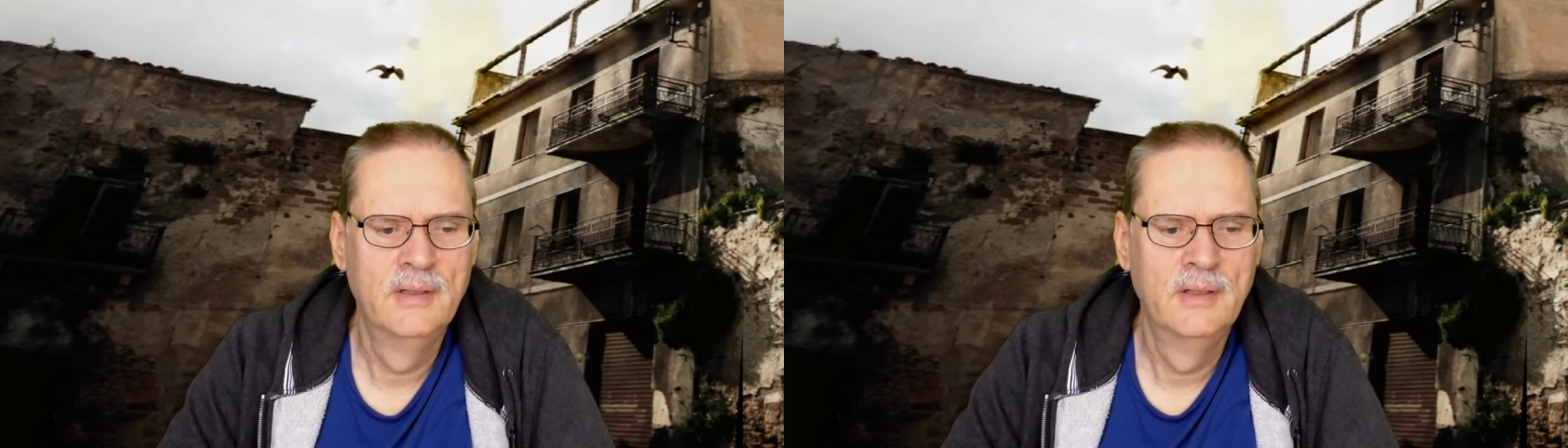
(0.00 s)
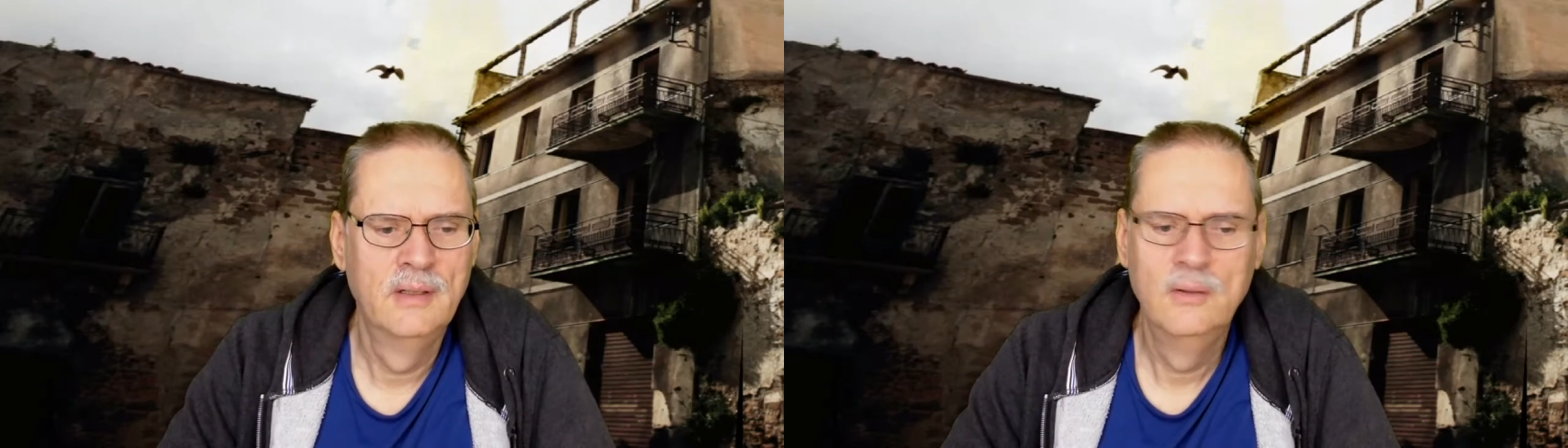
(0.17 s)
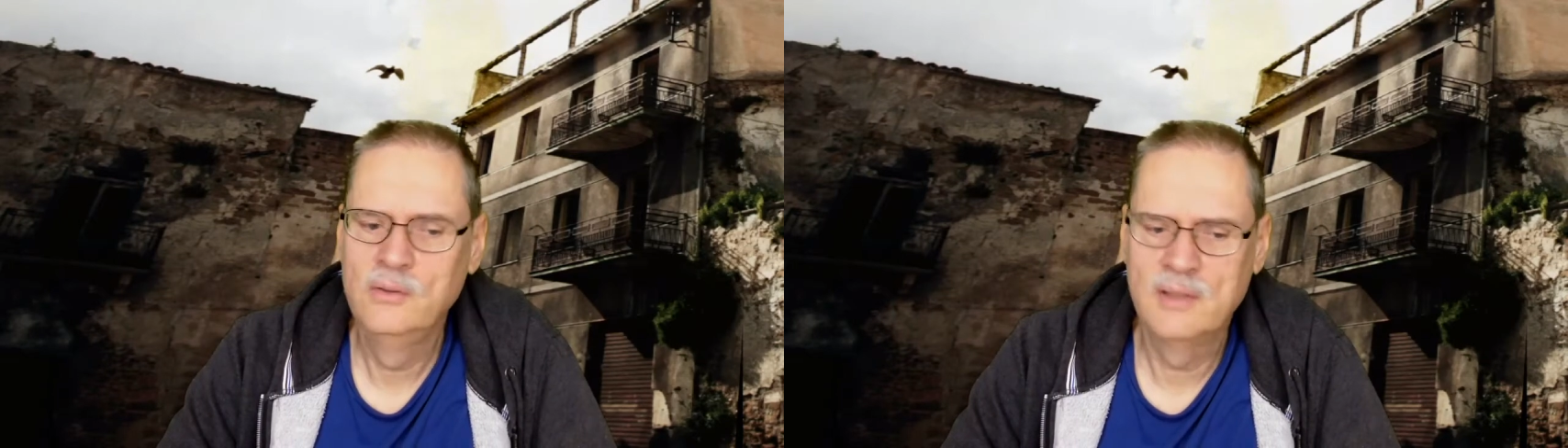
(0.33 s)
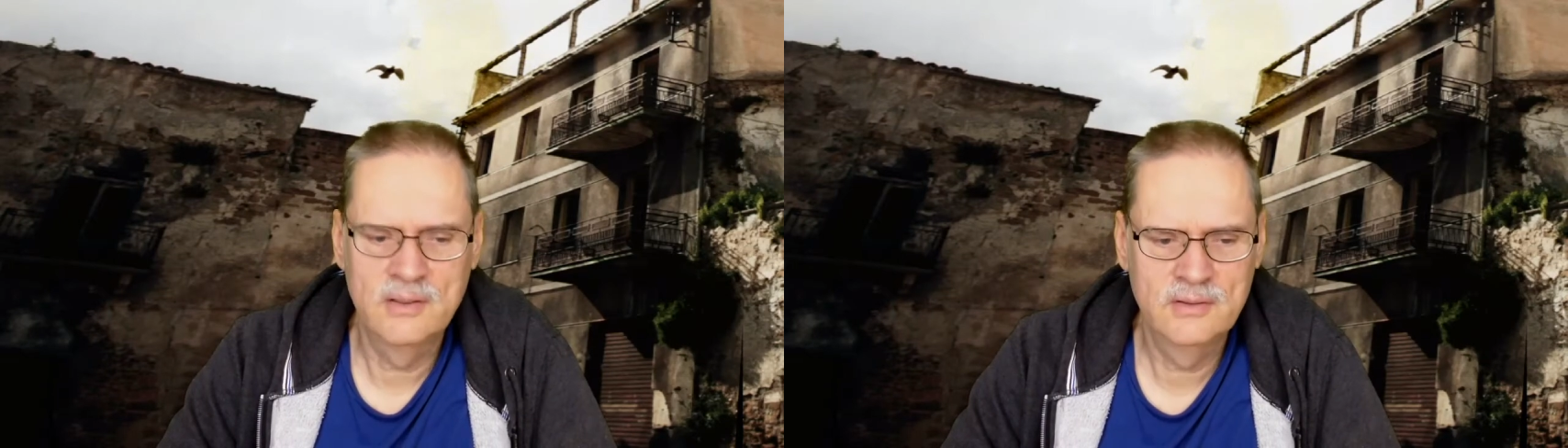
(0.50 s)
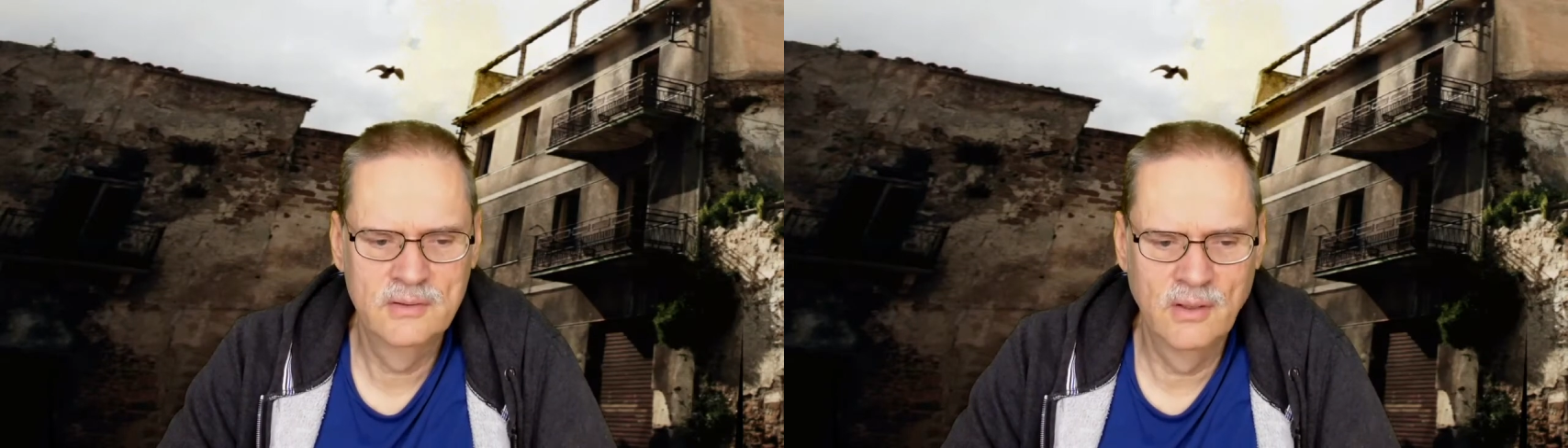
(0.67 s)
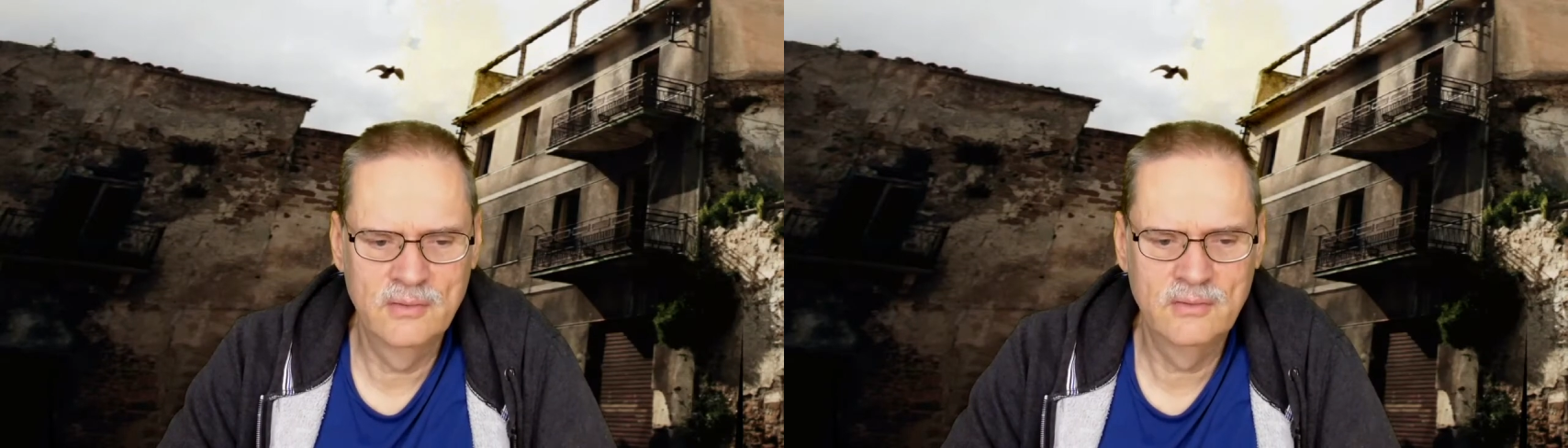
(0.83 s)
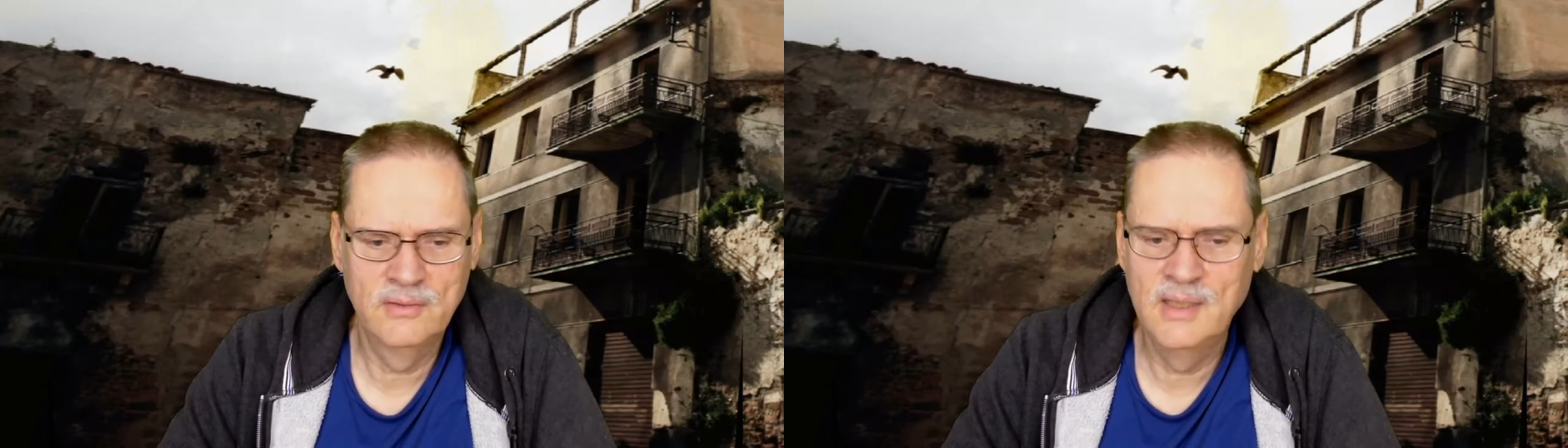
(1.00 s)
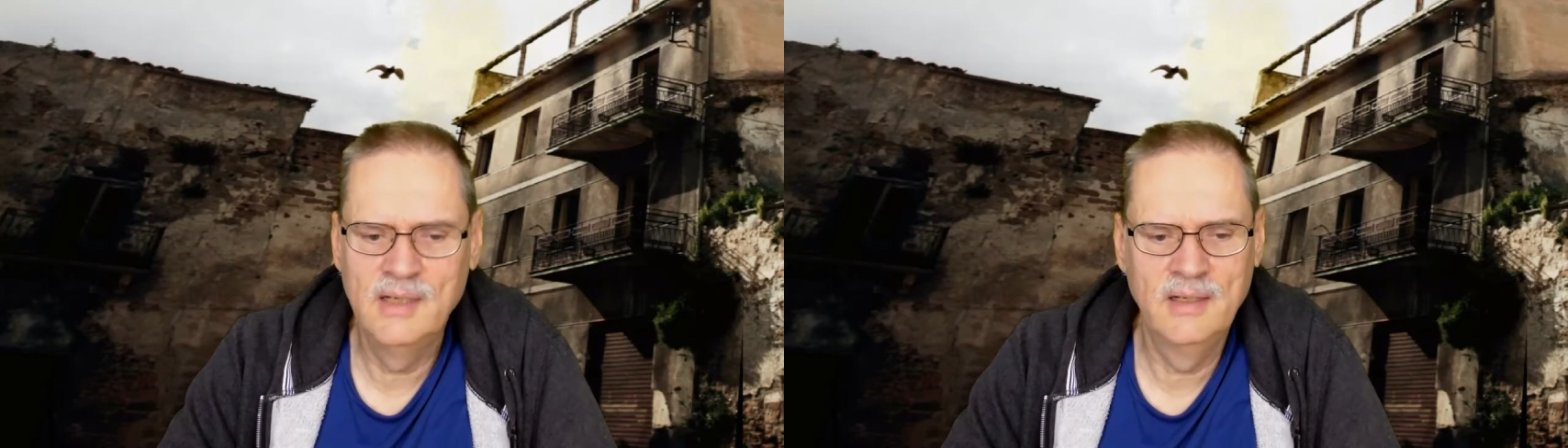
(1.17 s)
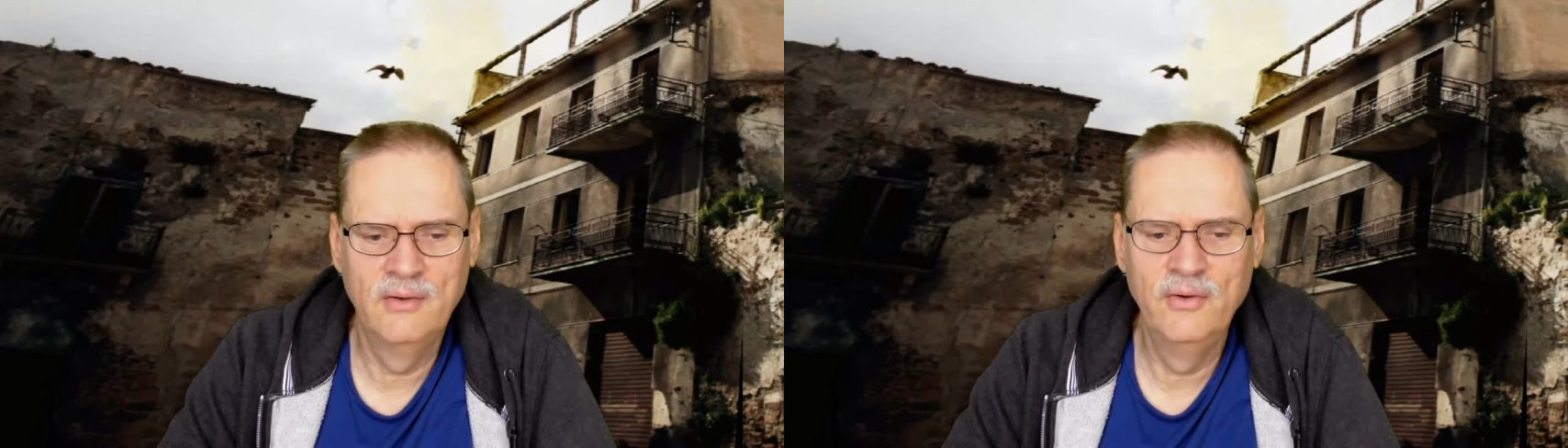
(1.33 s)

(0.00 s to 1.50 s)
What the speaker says: who does not really